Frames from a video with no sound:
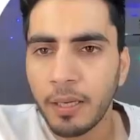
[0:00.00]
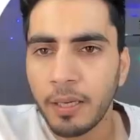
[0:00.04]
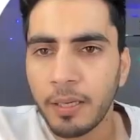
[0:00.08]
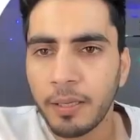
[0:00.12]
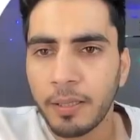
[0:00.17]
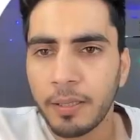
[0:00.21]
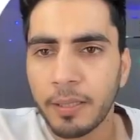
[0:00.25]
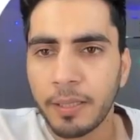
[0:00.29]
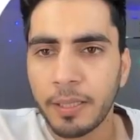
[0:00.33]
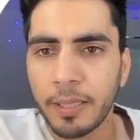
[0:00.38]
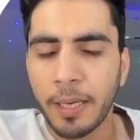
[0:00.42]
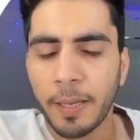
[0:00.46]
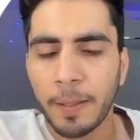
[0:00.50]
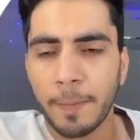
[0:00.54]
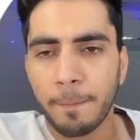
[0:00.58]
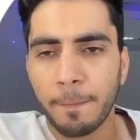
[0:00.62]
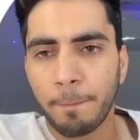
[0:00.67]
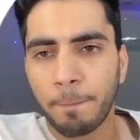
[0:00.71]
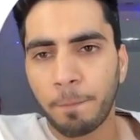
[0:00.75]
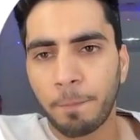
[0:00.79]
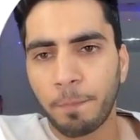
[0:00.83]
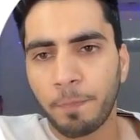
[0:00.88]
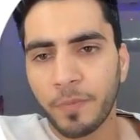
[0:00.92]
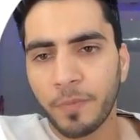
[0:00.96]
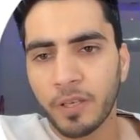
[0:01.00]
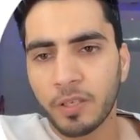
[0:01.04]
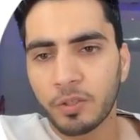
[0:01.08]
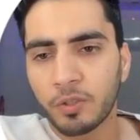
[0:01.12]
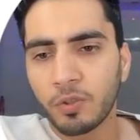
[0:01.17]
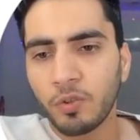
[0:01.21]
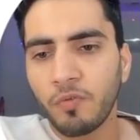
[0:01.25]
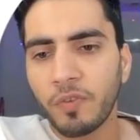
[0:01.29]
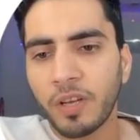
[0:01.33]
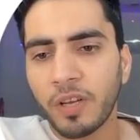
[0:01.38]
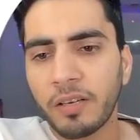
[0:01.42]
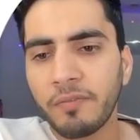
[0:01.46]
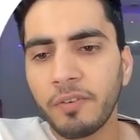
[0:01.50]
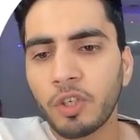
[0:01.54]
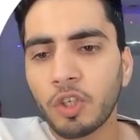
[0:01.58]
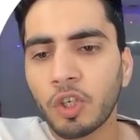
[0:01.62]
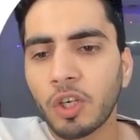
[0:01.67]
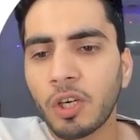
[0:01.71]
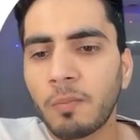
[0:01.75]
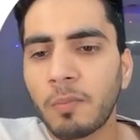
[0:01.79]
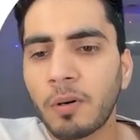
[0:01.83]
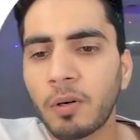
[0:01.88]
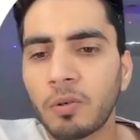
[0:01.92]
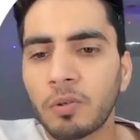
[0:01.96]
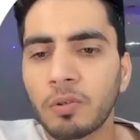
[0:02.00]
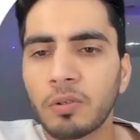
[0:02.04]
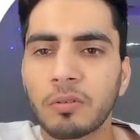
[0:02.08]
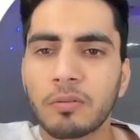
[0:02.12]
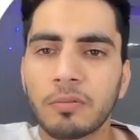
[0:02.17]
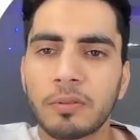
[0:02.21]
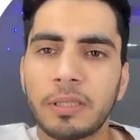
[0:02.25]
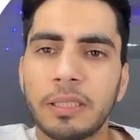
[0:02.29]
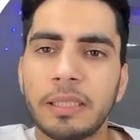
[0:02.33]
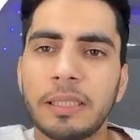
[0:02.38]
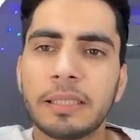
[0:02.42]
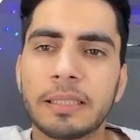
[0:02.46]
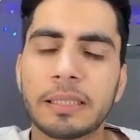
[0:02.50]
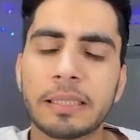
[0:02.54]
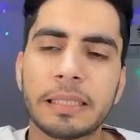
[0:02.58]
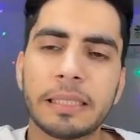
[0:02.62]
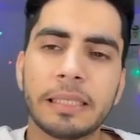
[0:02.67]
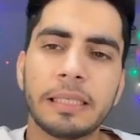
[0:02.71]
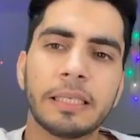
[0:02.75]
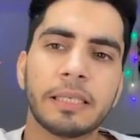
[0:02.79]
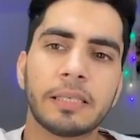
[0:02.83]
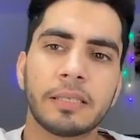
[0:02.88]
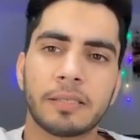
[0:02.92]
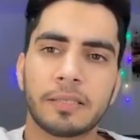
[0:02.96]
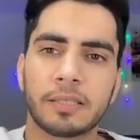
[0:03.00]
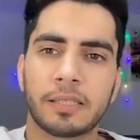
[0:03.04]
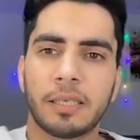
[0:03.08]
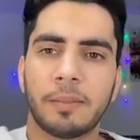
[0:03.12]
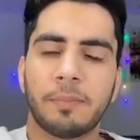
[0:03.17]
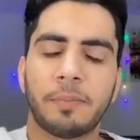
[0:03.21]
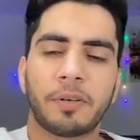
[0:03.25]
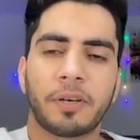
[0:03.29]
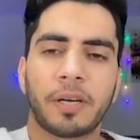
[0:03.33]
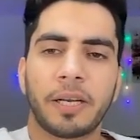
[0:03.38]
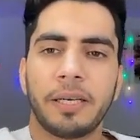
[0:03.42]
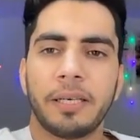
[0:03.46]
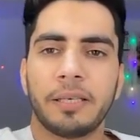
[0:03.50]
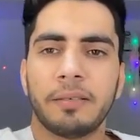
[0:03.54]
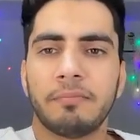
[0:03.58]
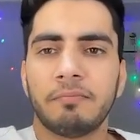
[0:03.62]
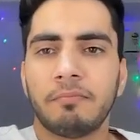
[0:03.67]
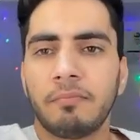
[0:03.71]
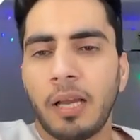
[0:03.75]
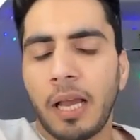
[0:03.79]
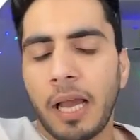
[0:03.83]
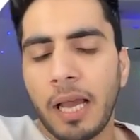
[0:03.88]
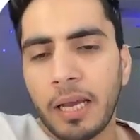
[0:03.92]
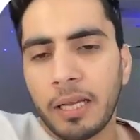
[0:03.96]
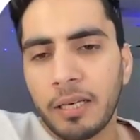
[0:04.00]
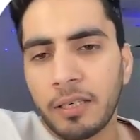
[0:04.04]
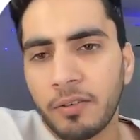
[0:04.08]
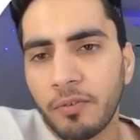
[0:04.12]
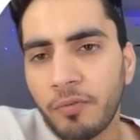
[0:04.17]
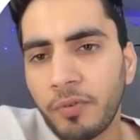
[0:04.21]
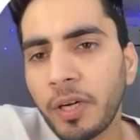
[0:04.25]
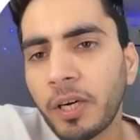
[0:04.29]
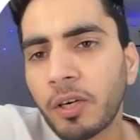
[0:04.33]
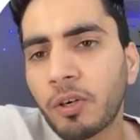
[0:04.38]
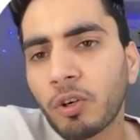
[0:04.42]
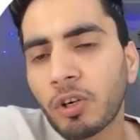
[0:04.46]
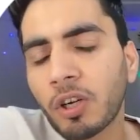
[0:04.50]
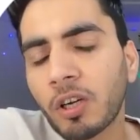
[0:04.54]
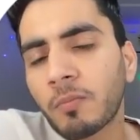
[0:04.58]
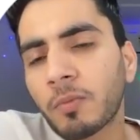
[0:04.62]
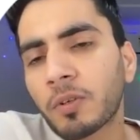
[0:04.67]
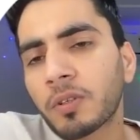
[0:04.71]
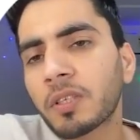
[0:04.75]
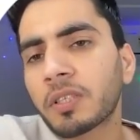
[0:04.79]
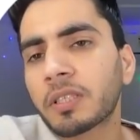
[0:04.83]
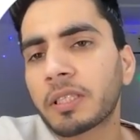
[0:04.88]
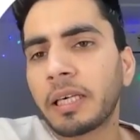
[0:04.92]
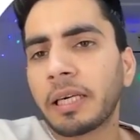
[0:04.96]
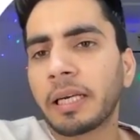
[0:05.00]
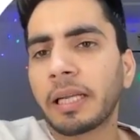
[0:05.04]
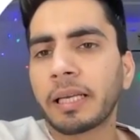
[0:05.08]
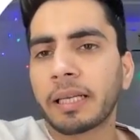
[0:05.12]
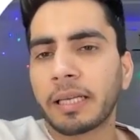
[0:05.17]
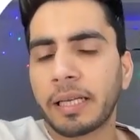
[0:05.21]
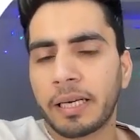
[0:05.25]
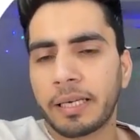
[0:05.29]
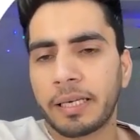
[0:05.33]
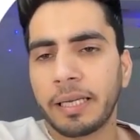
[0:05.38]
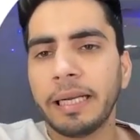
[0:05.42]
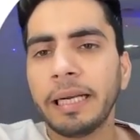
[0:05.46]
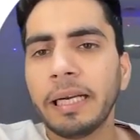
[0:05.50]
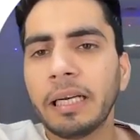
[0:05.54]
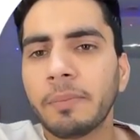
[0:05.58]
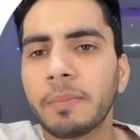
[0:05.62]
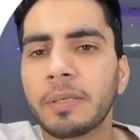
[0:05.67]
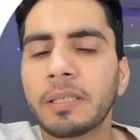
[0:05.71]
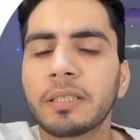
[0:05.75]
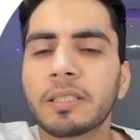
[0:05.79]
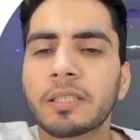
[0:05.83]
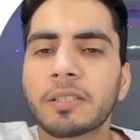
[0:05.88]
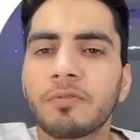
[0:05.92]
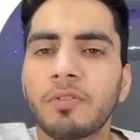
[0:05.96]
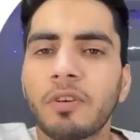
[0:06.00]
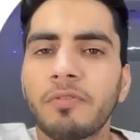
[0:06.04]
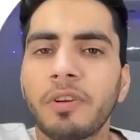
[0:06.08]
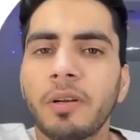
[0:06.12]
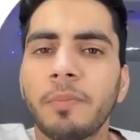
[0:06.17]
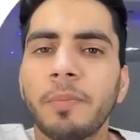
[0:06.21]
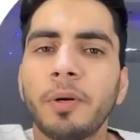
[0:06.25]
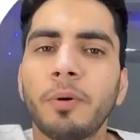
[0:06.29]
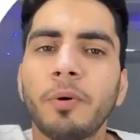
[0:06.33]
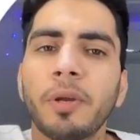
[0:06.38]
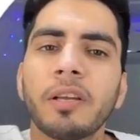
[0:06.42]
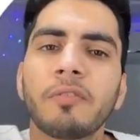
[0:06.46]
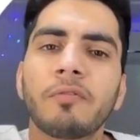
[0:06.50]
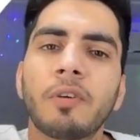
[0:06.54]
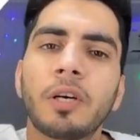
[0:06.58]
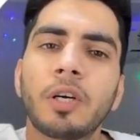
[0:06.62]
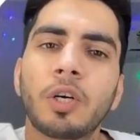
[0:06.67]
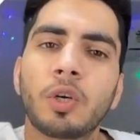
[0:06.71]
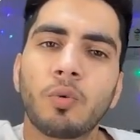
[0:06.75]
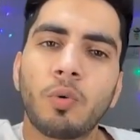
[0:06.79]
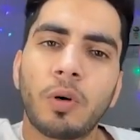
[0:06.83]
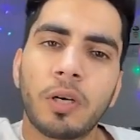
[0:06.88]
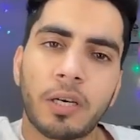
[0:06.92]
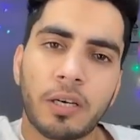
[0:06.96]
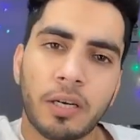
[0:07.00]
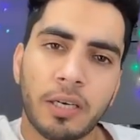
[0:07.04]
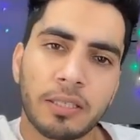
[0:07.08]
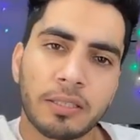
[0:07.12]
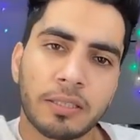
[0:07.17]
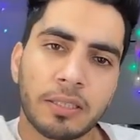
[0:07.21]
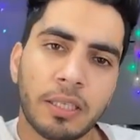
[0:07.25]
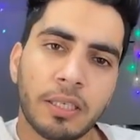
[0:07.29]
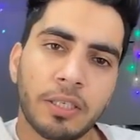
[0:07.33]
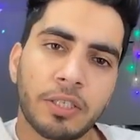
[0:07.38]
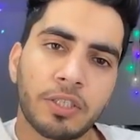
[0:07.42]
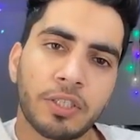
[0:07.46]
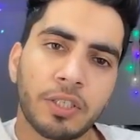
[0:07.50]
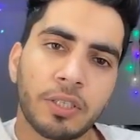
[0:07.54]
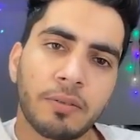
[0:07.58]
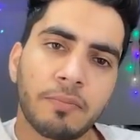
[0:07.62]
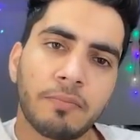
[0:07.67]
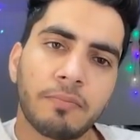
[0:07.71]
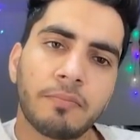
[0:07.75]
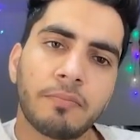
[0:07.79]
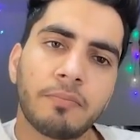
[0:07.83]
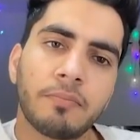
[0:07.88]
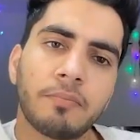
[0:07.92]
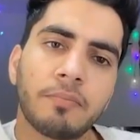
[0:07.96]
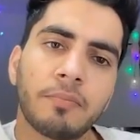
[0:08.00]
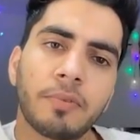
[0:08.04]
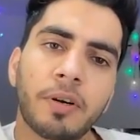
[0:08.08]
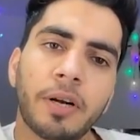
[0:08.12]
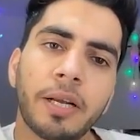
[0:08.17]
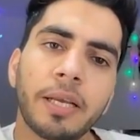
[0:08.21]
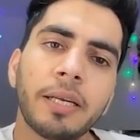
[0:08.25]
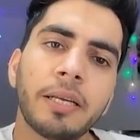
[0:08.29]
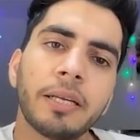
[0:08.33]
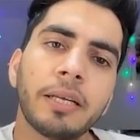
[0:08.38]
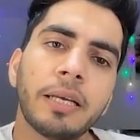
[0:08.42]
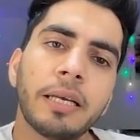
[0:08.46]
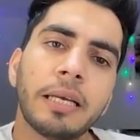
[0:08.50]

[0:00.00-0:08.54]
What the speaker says: Yeah, so when we talk about these key concept, right, and we are talking about the static NAT, it means we will be doing one-to-one translation, right?